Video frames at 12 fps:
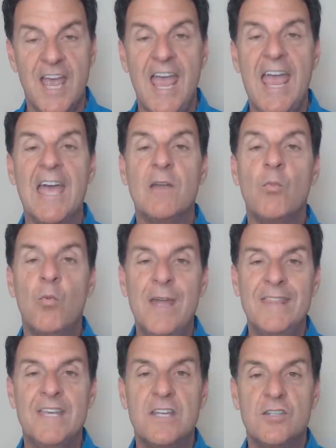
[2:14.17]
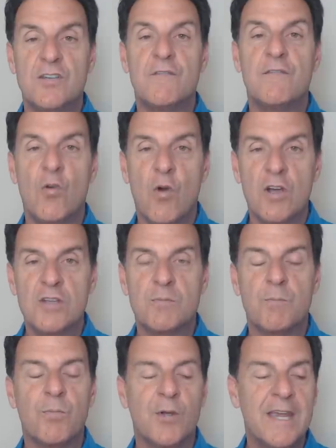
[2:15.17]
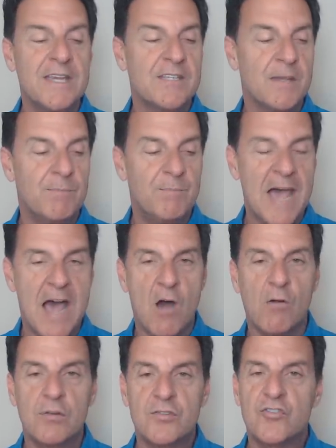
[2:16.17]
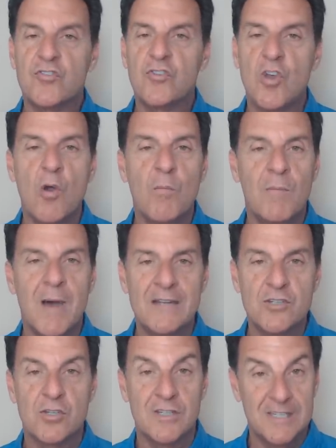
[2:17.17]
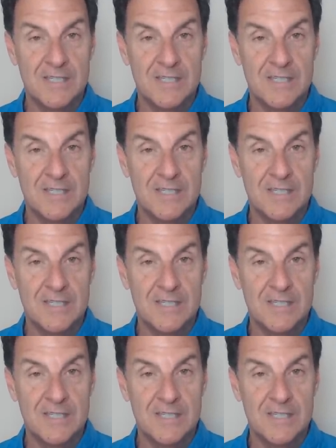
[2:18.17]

And with it, divorce brings about so much,